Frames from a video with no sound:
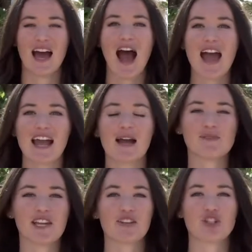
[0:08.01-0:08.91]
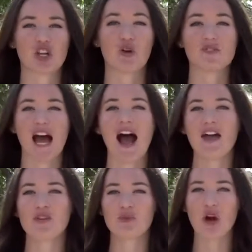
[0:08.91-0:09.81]
Hi, I'm Taylor Jones
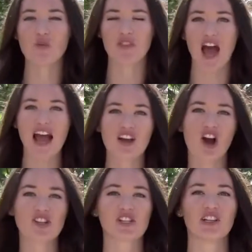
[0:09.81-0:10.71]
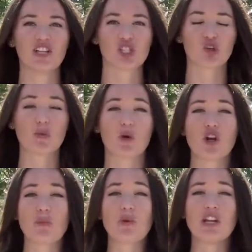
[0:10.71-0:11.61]
on the road with iCar's Collision
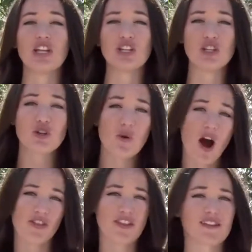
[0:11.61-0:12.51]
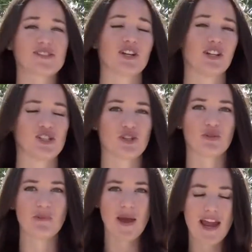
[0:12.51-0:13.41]
Reporter, bringing you all things
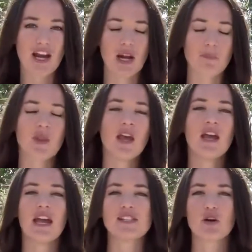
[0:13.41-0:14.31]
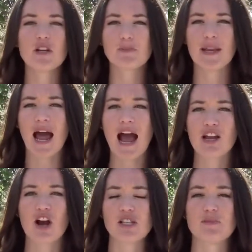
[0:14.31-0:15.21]
collision repair. It's always been
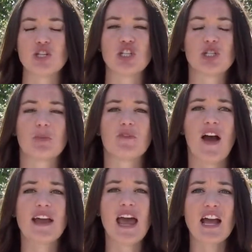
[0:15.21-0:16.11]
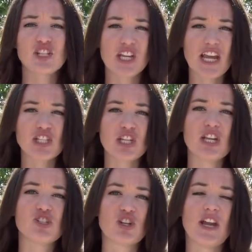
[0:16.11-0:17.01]
iCar's mission to provide education
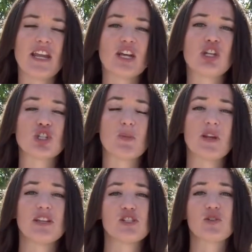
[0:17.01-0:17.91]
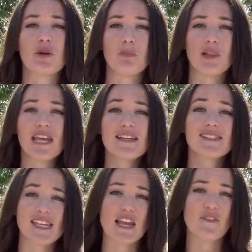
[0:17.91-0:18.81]
and training contributing to complete,
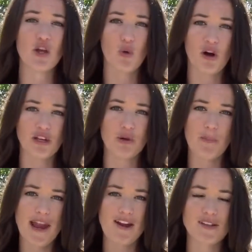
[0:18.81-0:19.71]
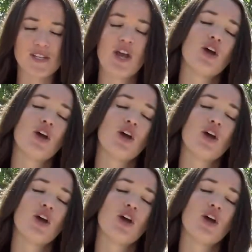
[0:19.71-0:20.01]
safe, and quality repairs.